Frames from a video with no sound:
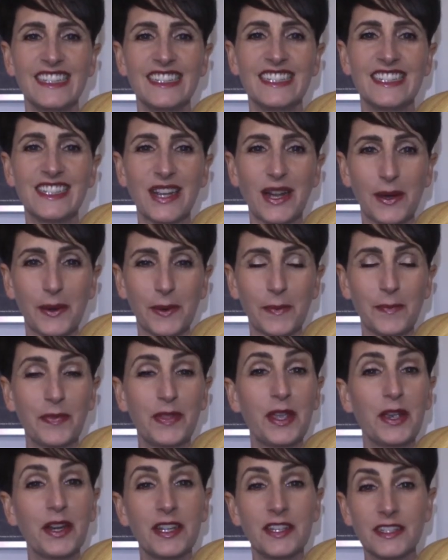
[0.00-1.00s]
So
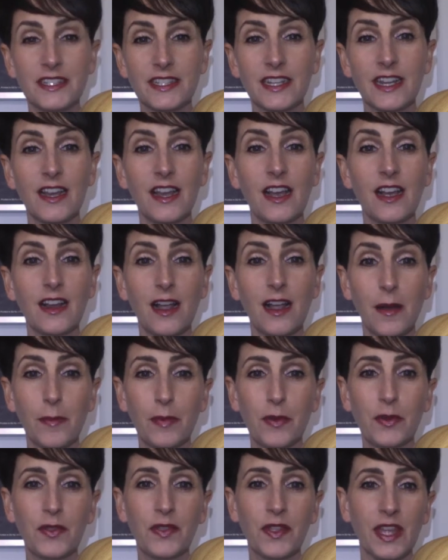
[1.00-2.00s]
there is a
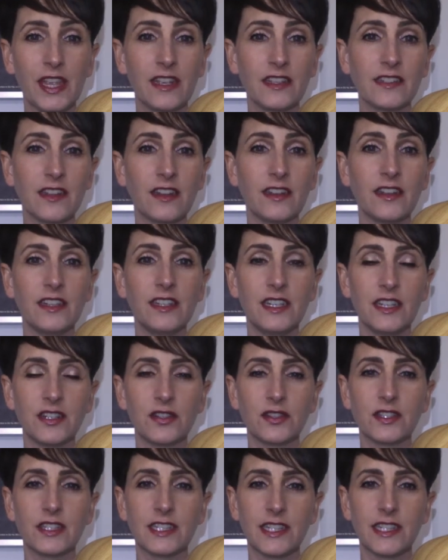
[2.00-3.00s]
couple things on
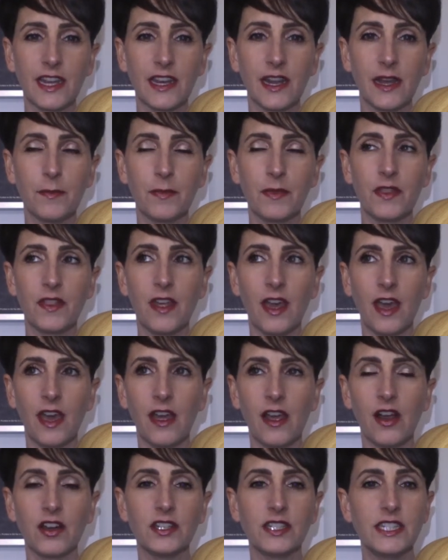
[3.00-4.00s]
initial setup that
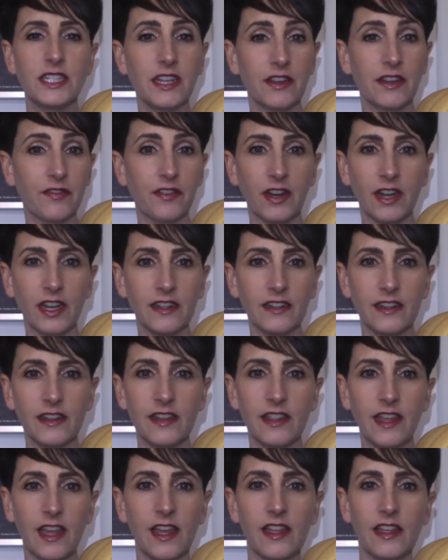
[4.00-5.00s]
are different
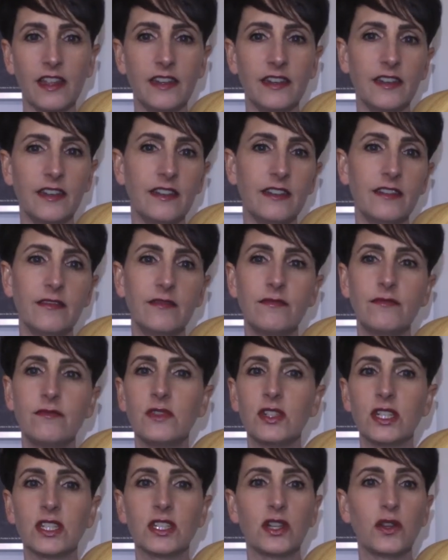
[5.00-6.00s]
than
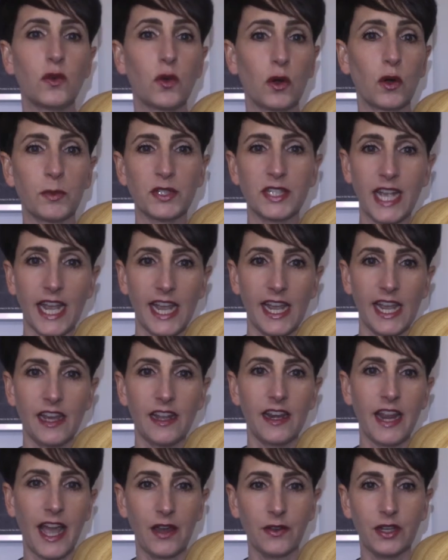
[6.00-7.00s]
just a normal day on
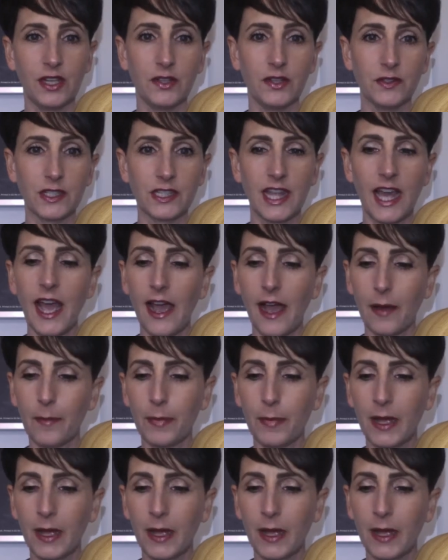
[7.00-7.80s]
how to use the app.